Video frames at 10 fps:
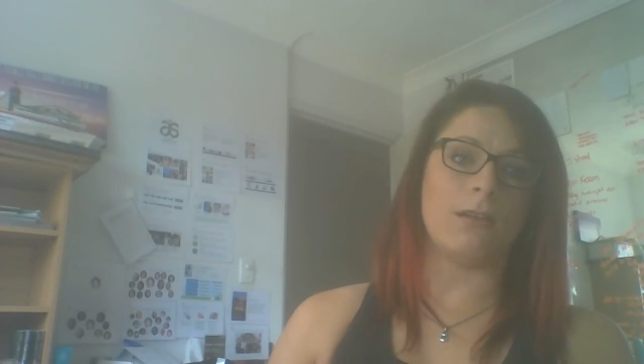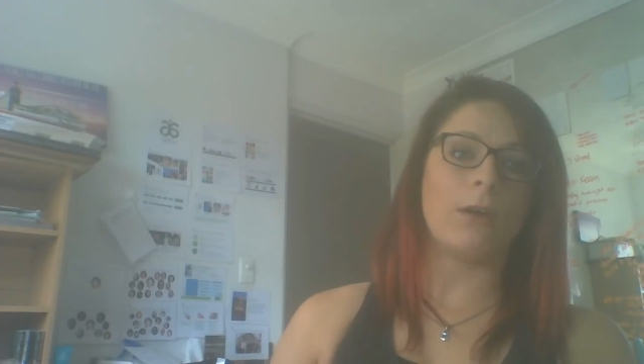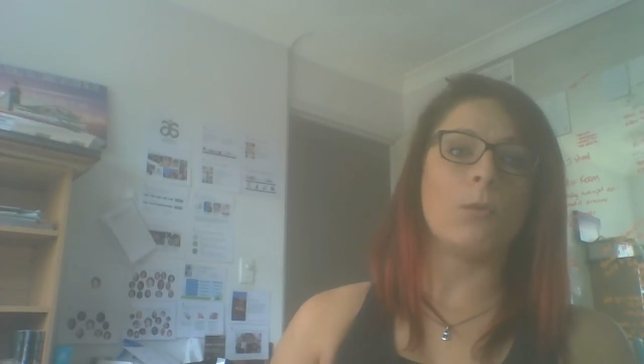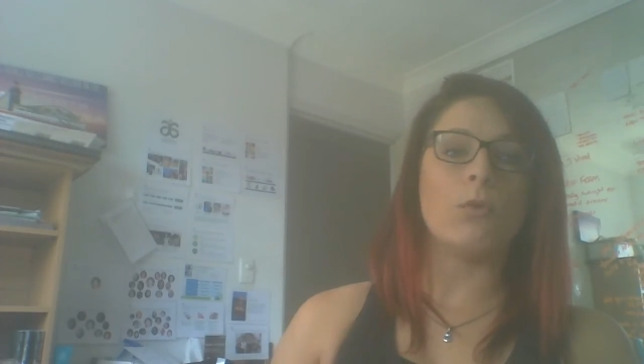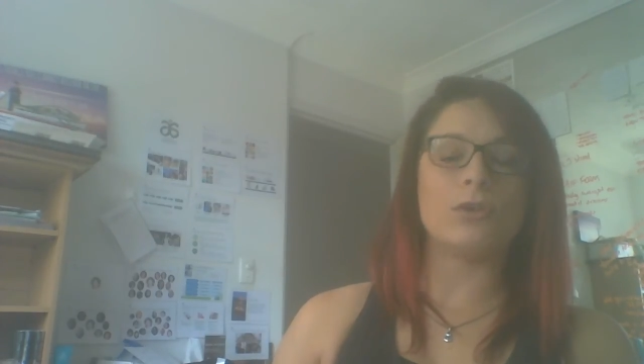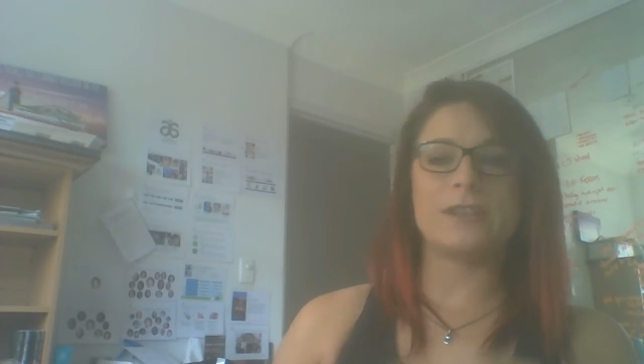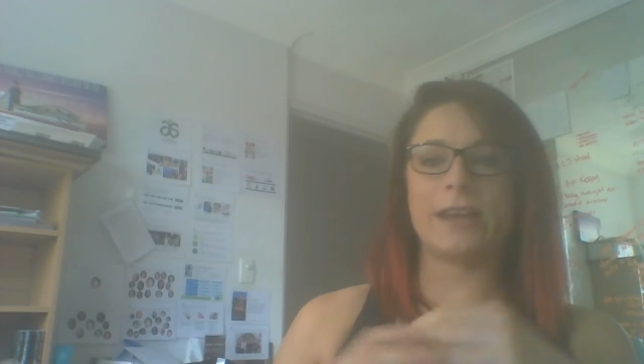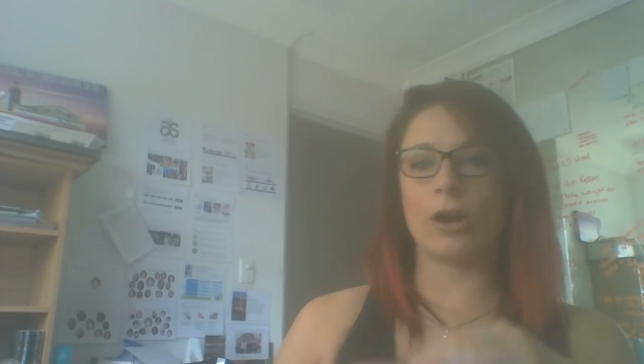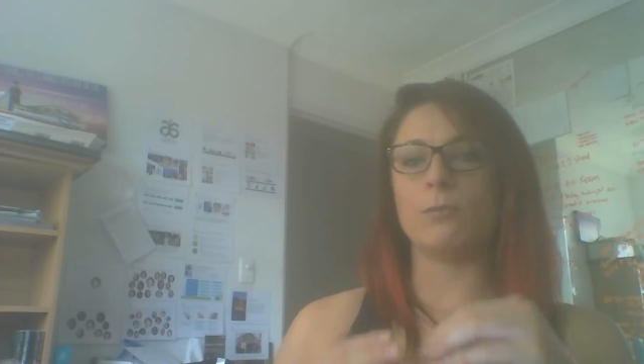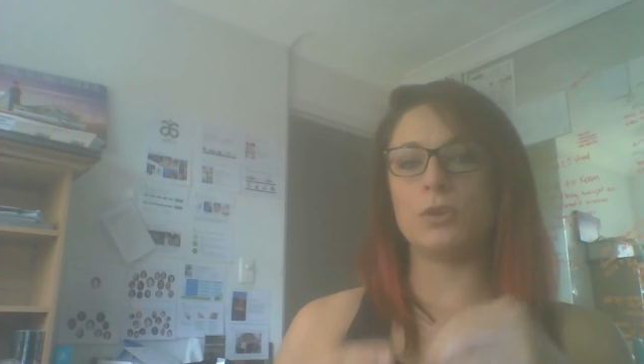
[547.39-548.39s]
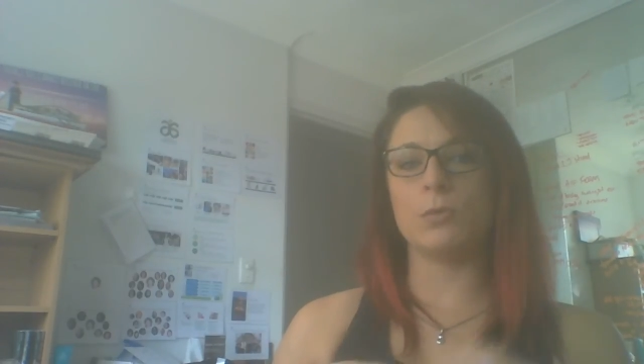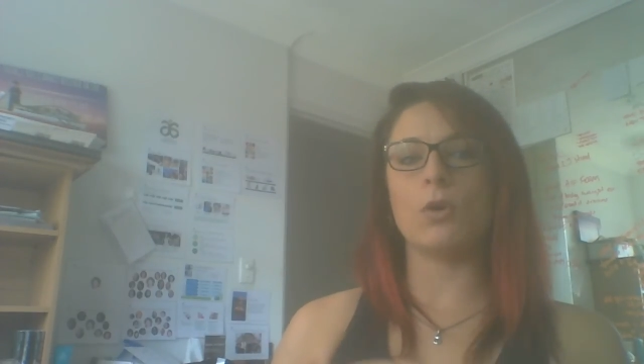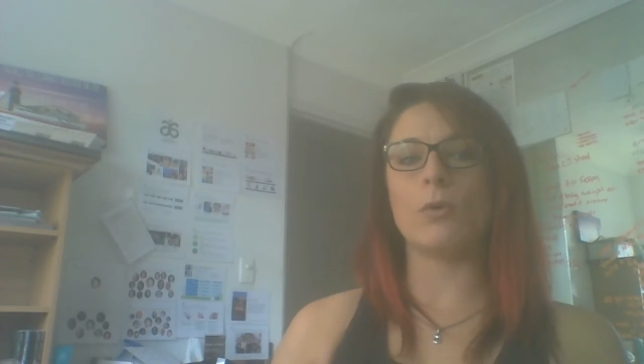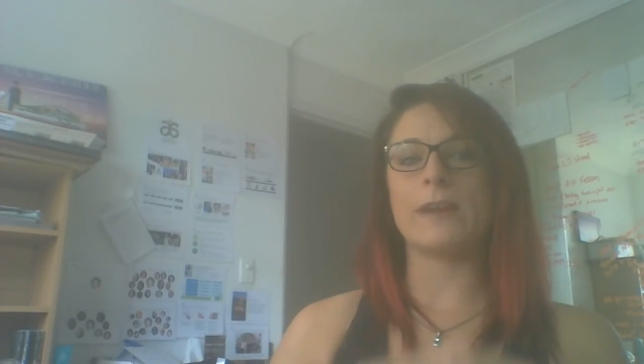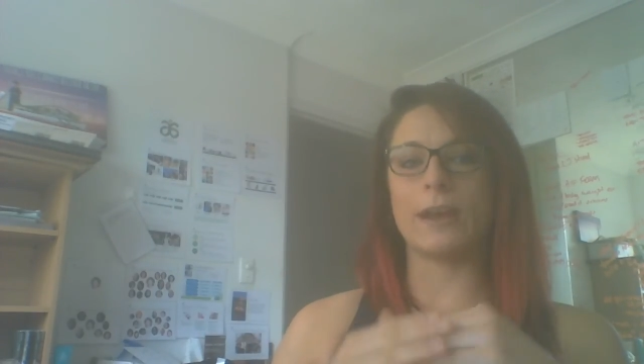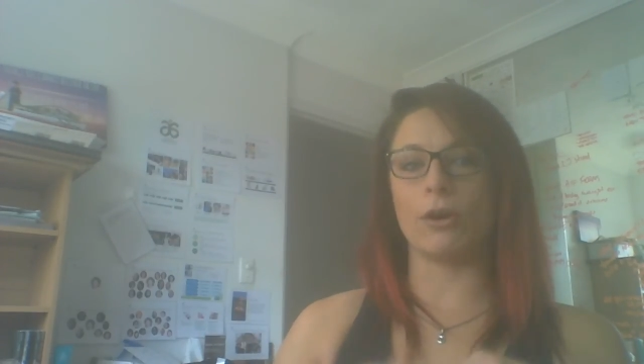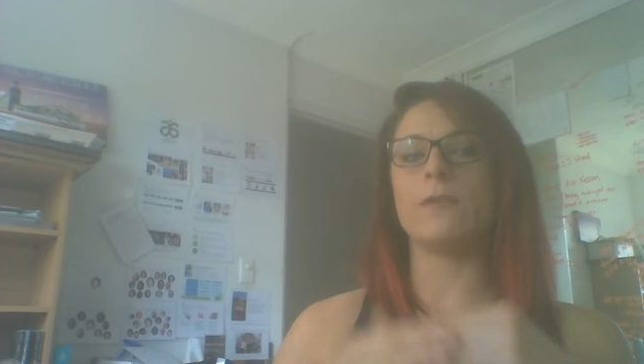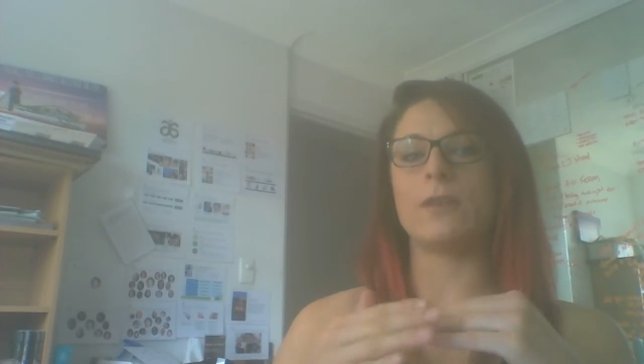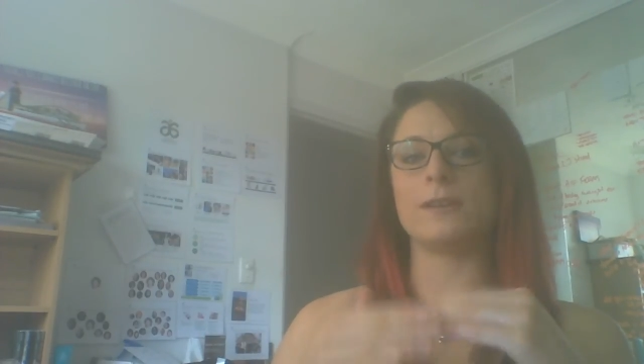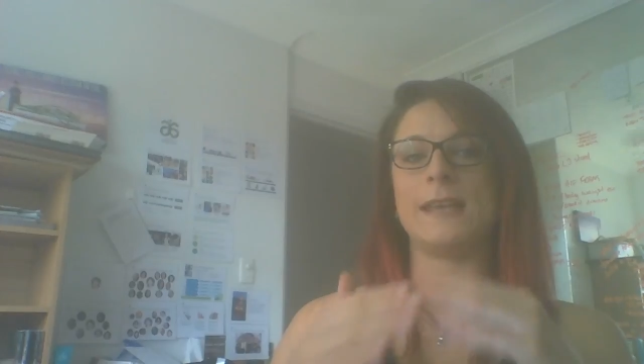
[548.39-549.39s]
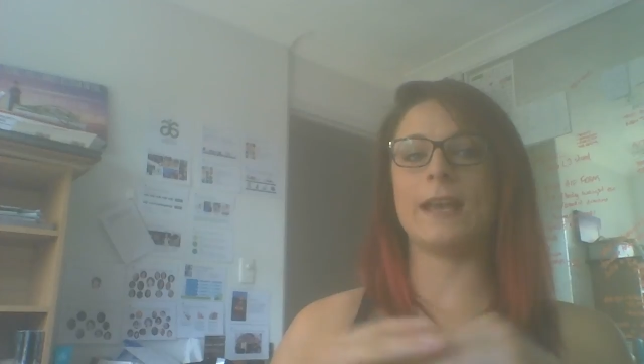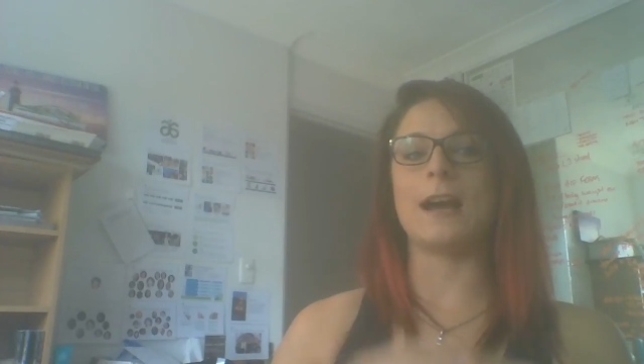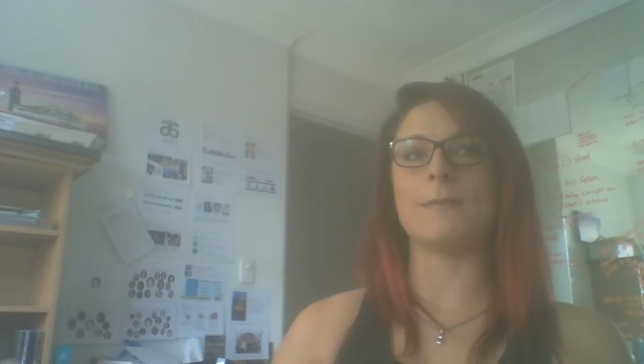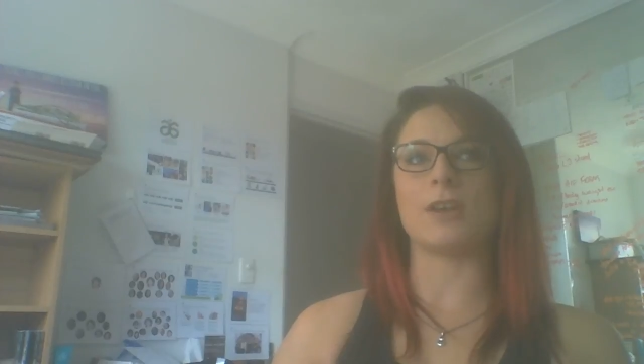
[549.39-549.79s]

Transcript: I want to help you all get over those hiccups.